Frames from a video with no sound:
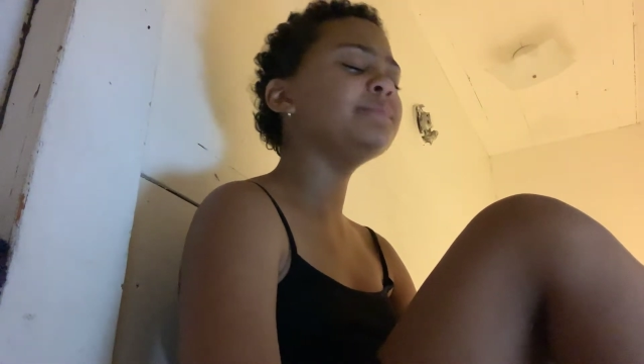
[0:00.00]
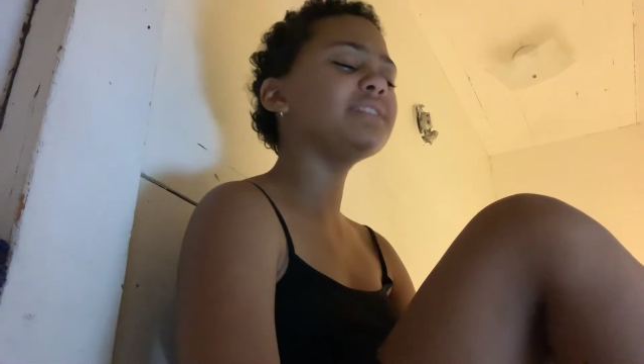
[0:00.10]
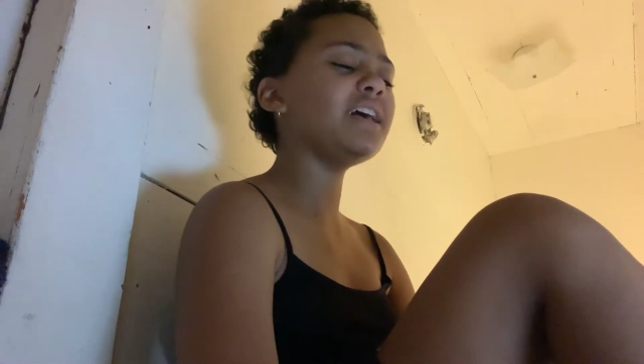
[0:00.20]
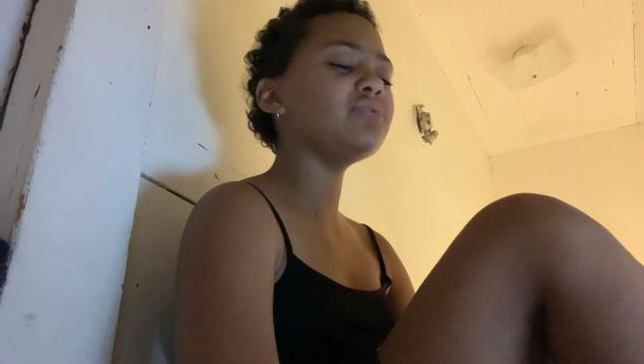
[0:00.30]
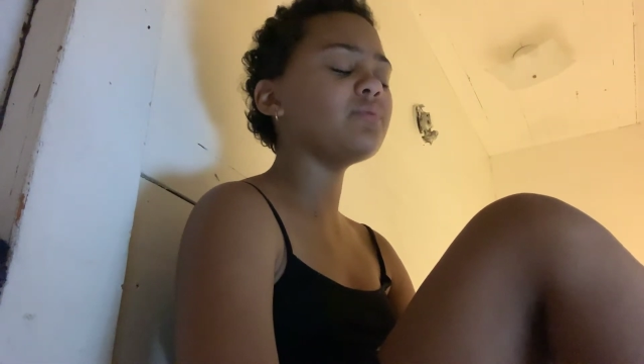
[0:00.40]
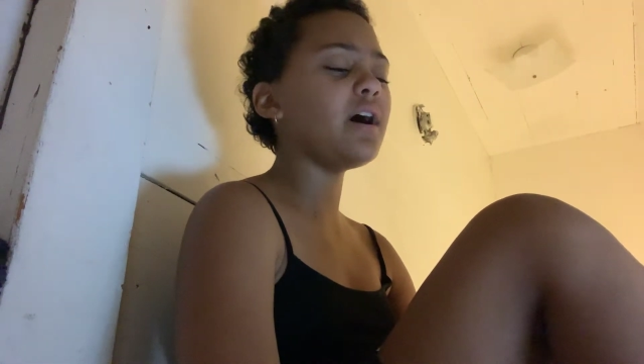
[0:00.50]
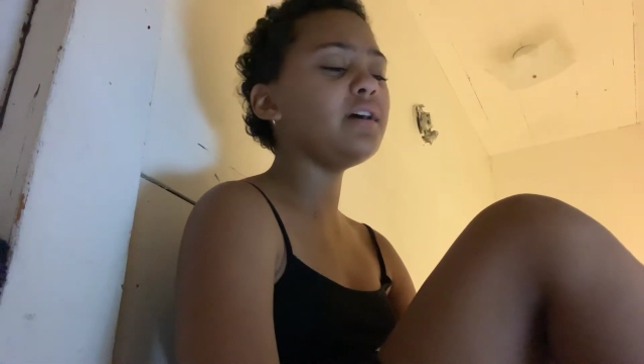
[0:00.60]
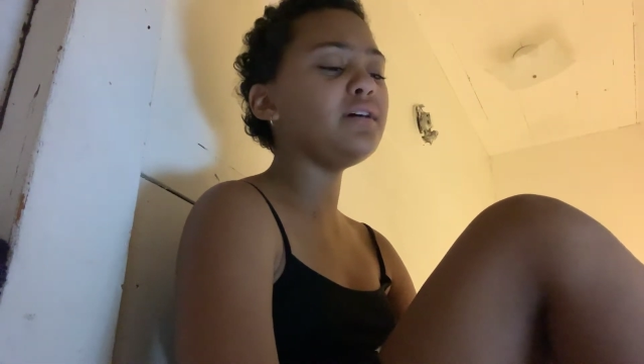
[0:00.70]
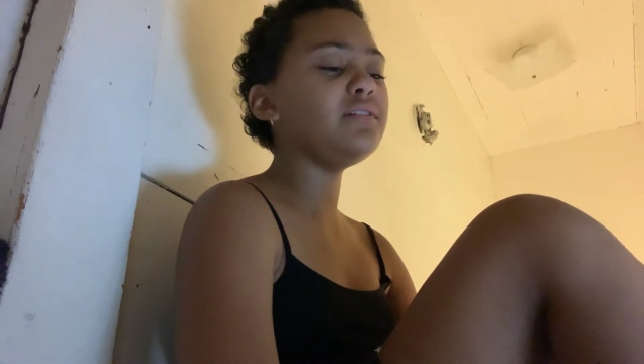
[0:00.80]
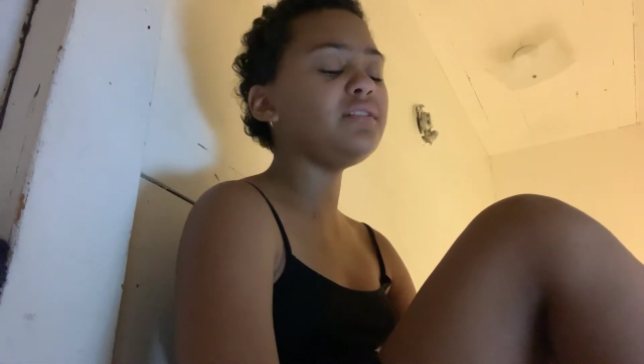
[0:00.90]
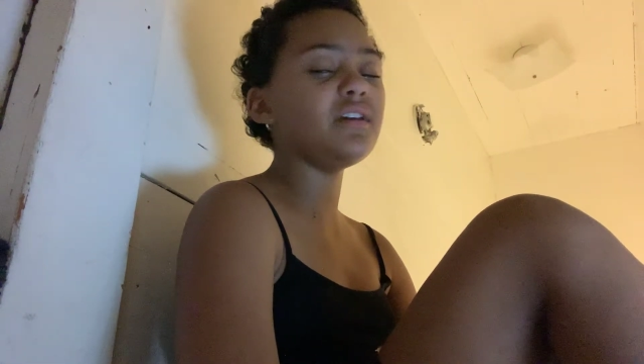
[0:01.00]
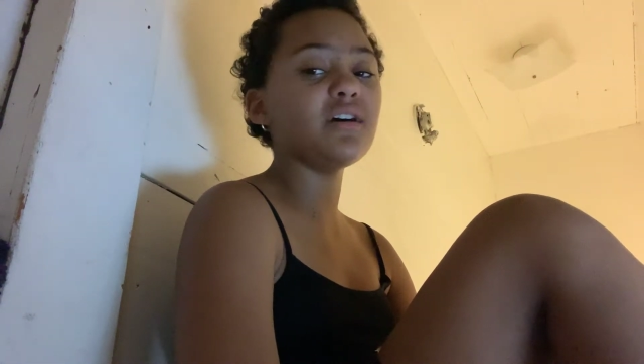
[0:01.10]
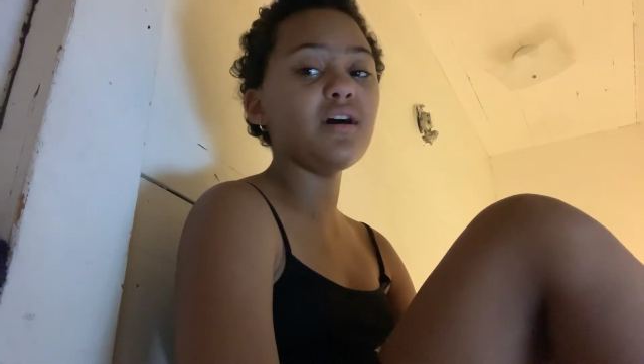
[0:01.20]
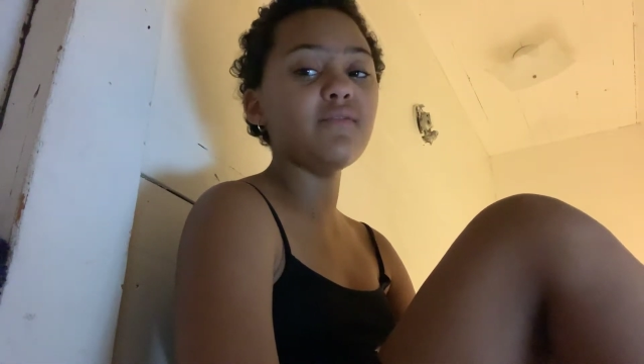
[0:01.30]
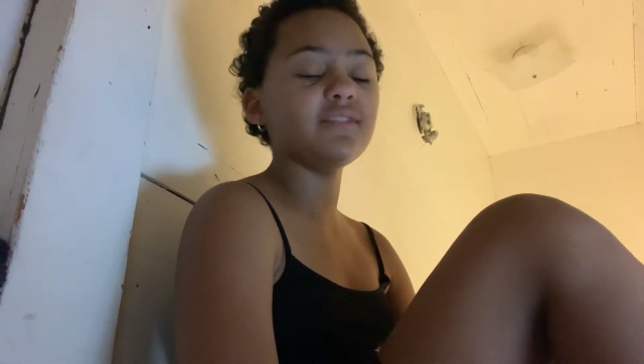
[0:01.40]
that's why I
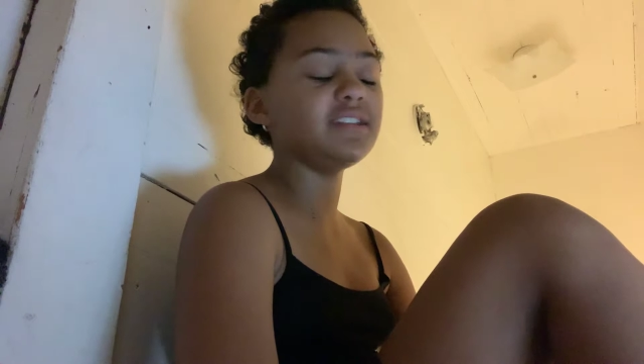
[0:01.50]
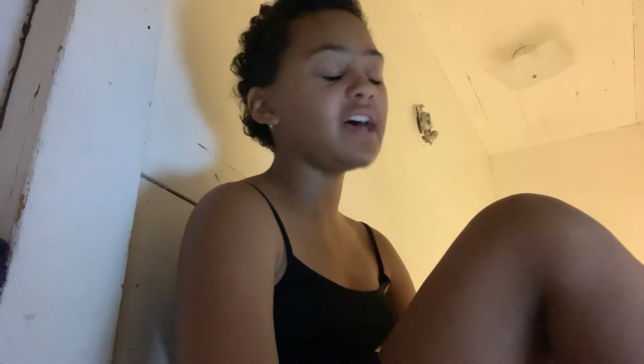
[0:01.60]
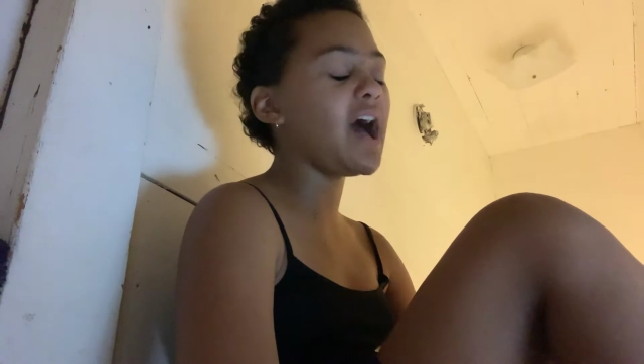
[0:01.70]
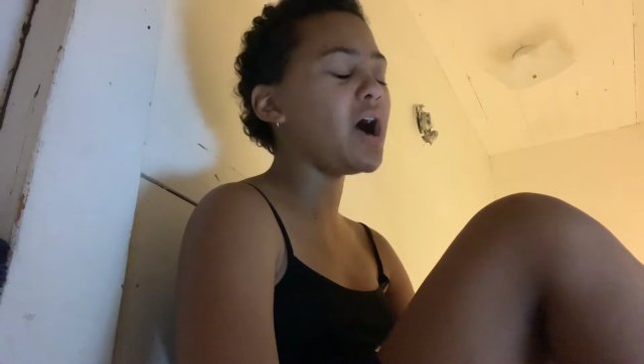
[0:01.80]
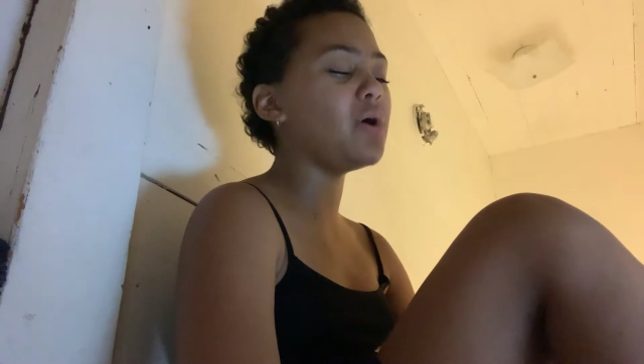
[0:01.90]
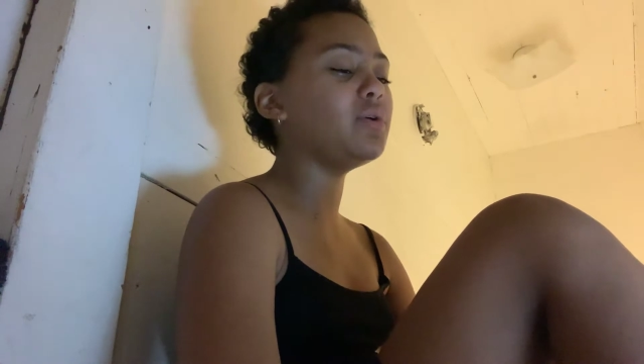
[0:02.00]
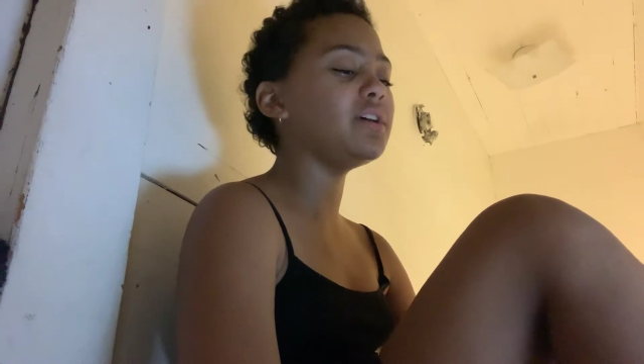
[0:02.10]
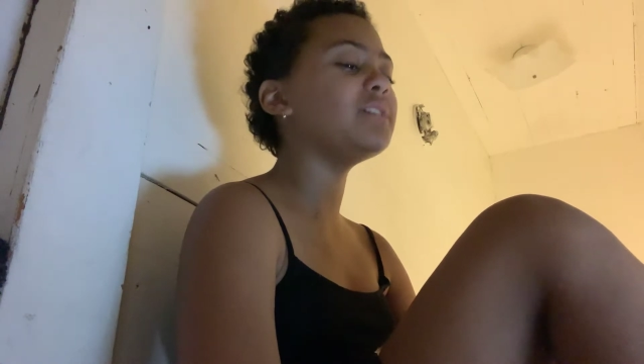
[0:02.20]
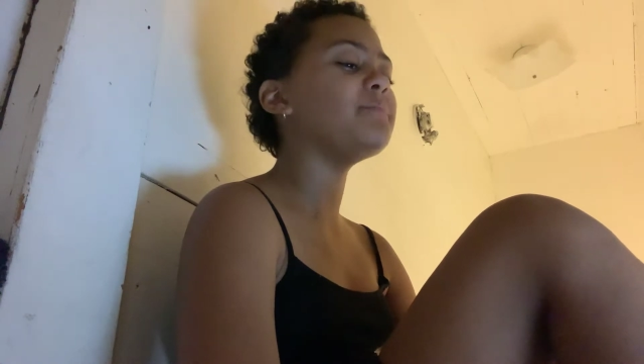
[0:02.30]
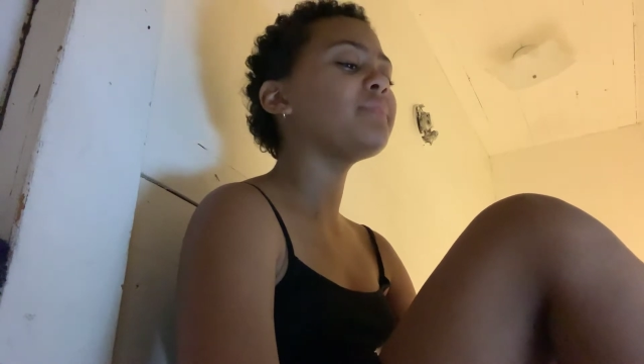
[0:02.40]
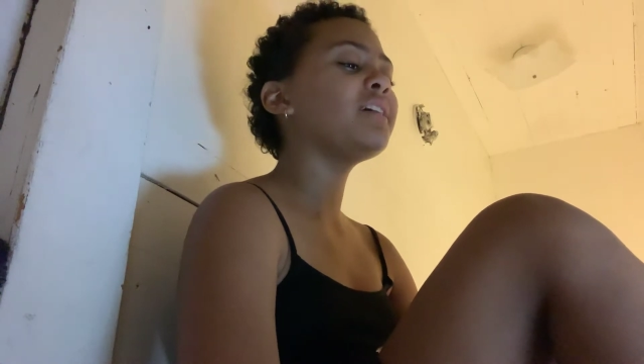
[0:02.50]
never doubted.